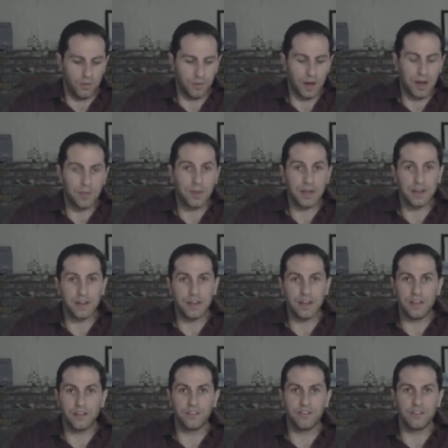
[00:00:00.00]
My opinion
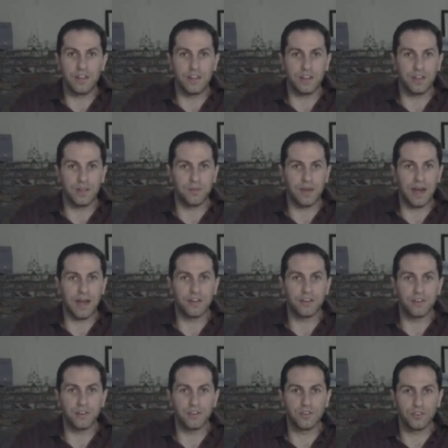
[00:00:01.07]
is that the
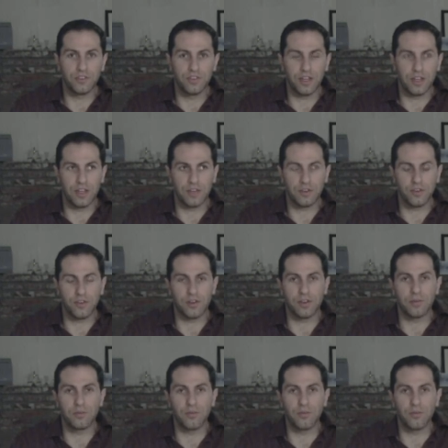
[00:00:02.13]
bad news that Cree